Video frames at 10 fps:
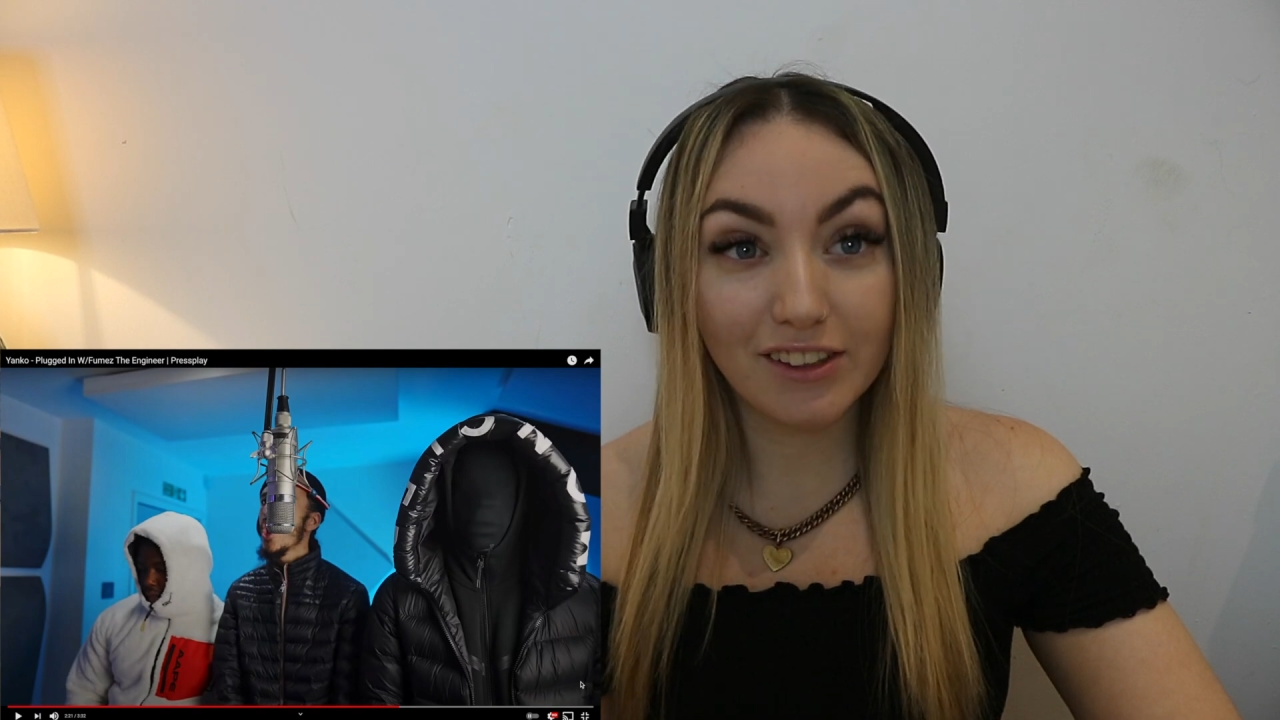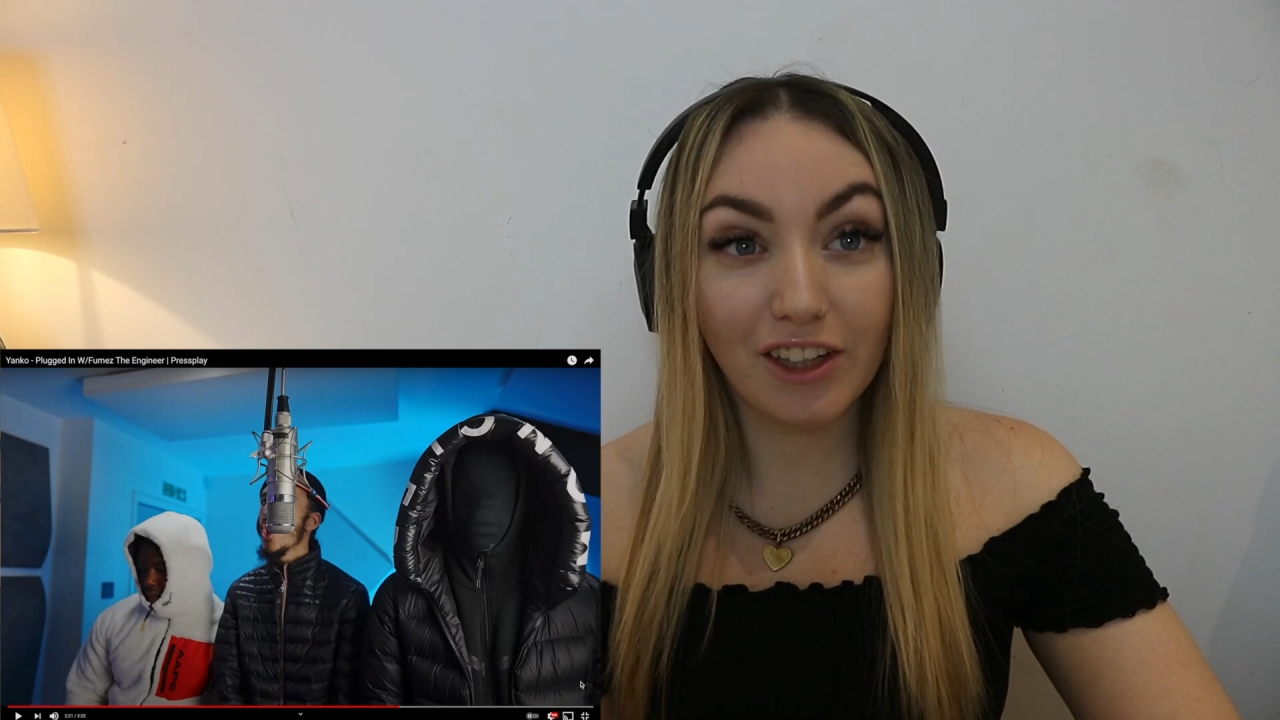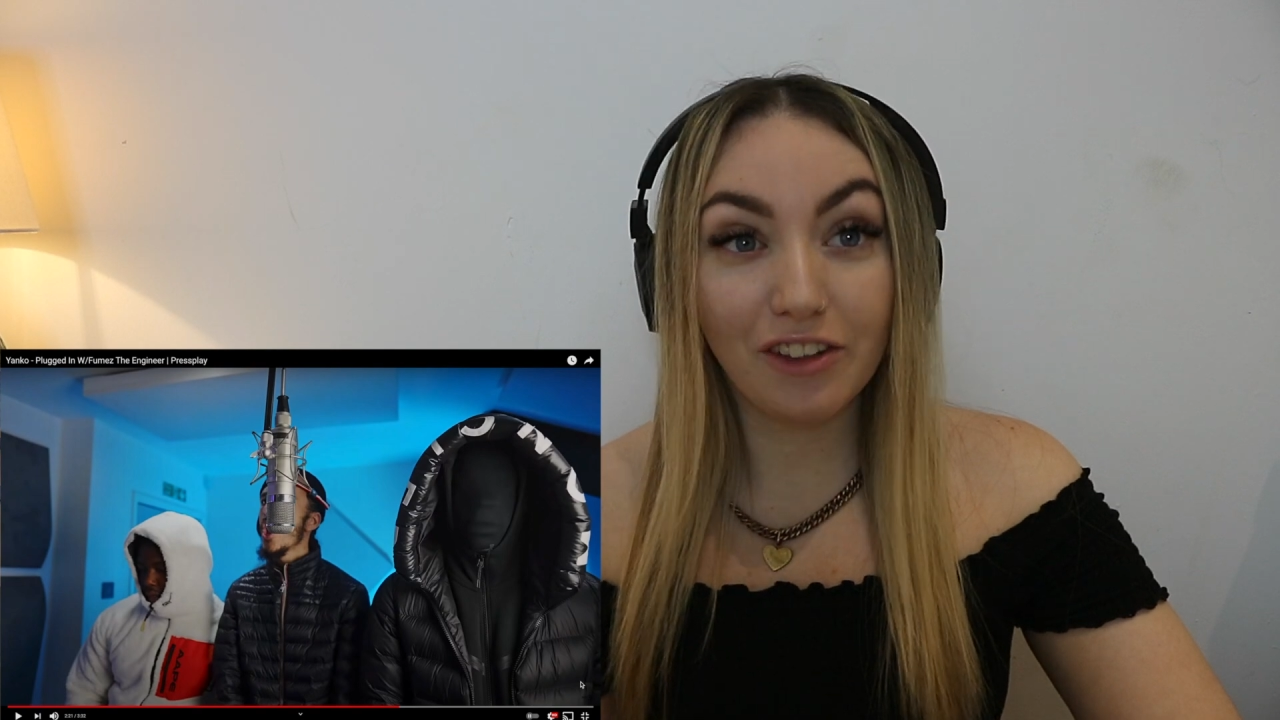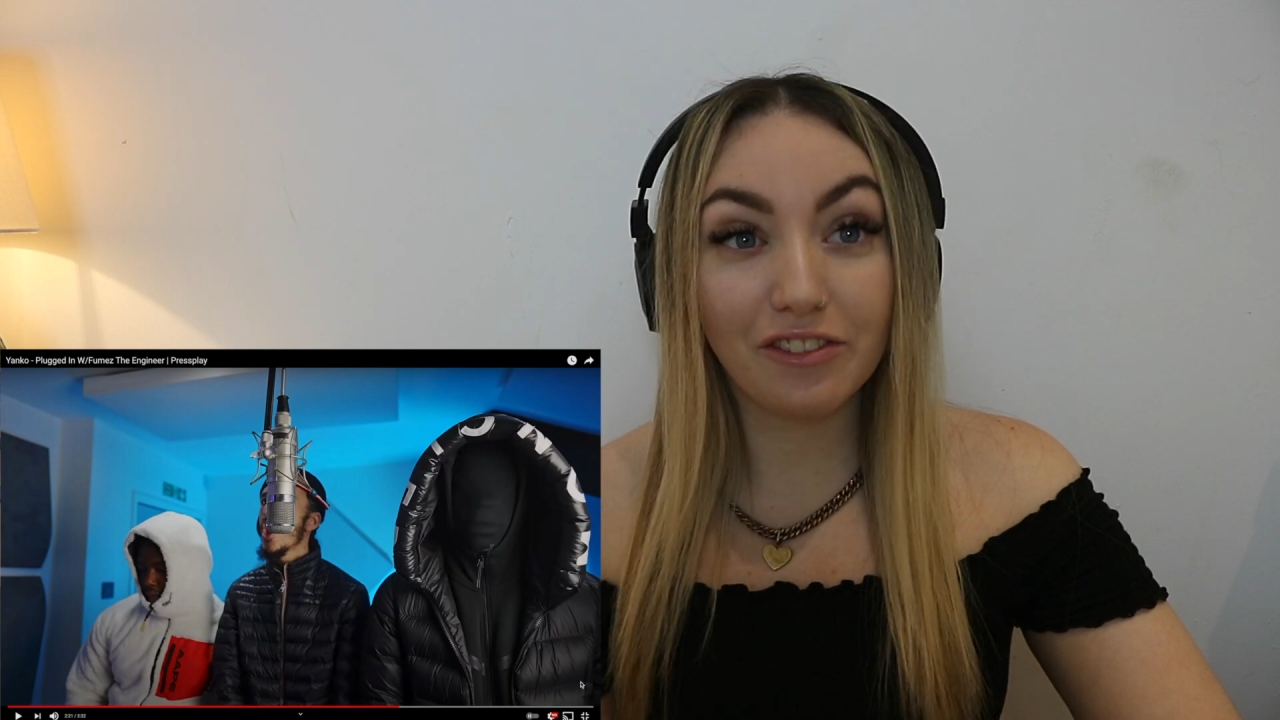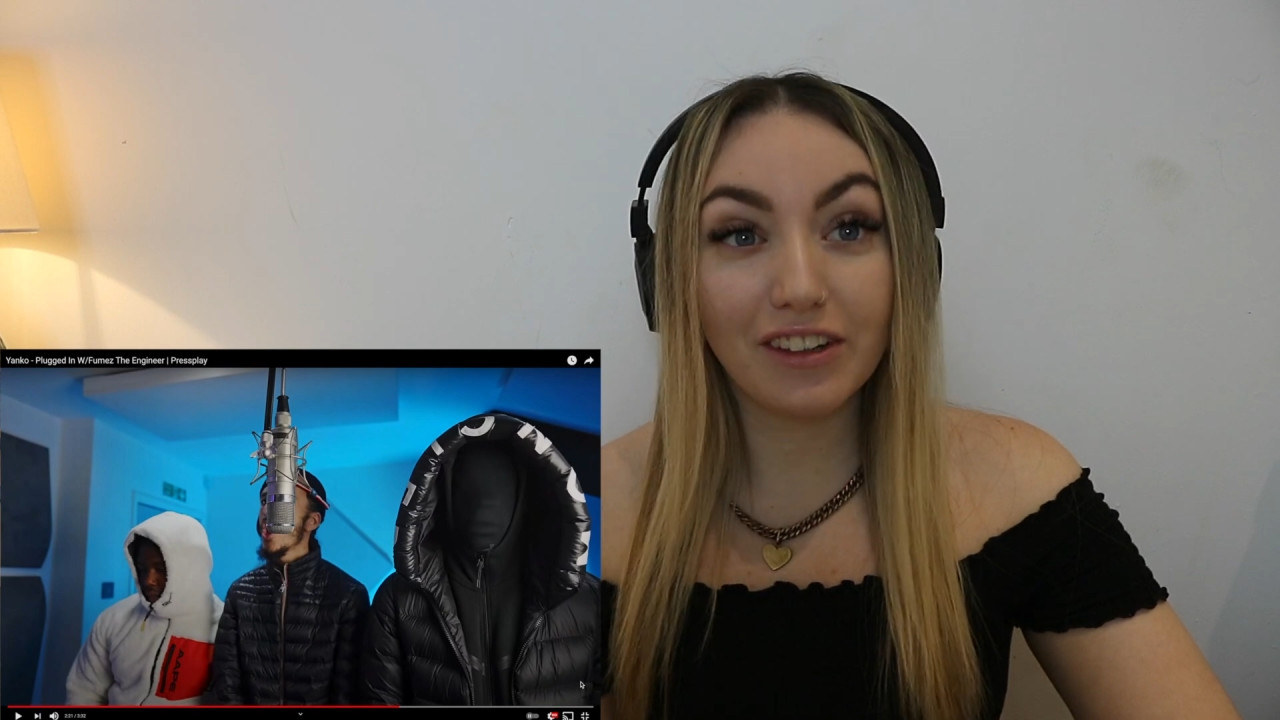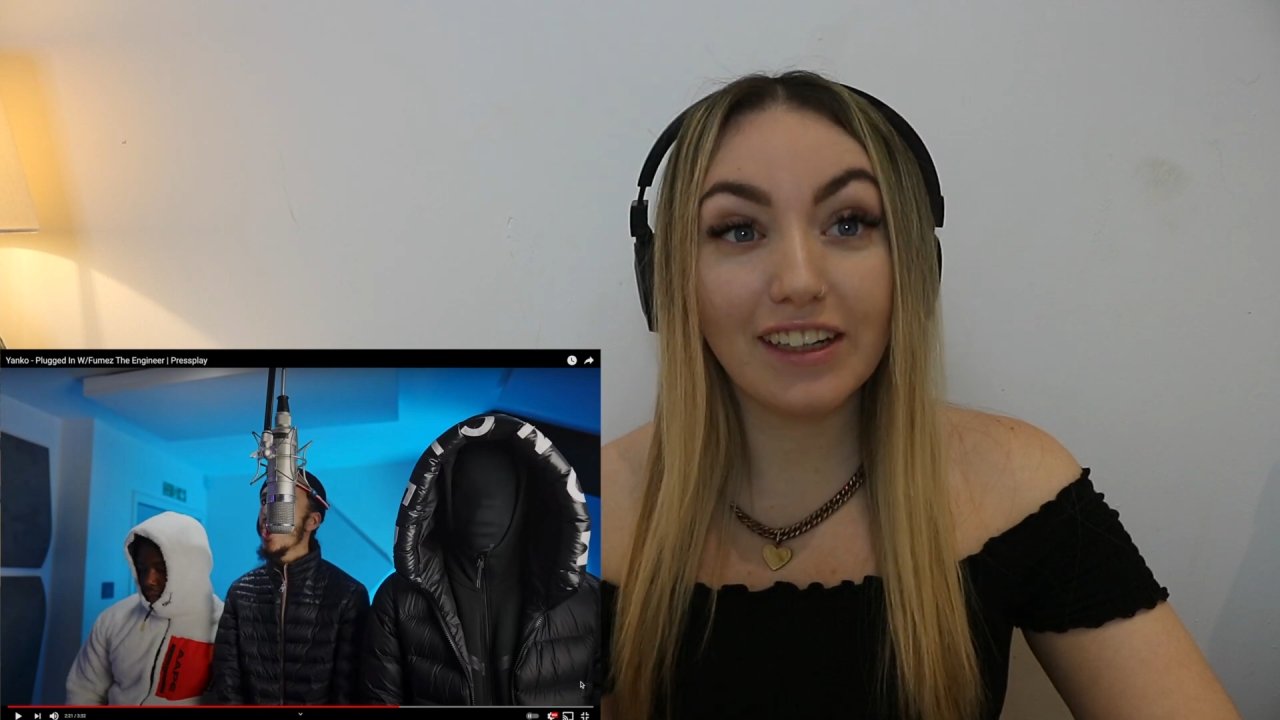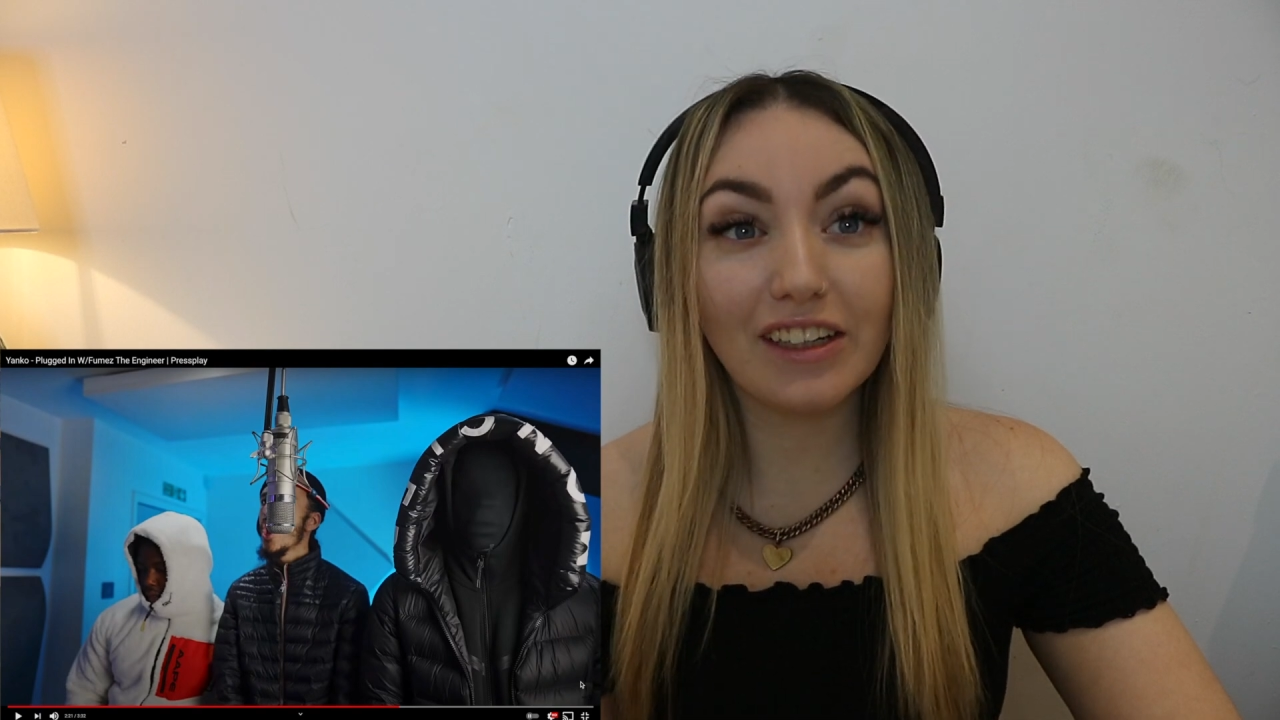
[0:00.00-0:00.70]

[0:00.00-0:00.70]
Don't really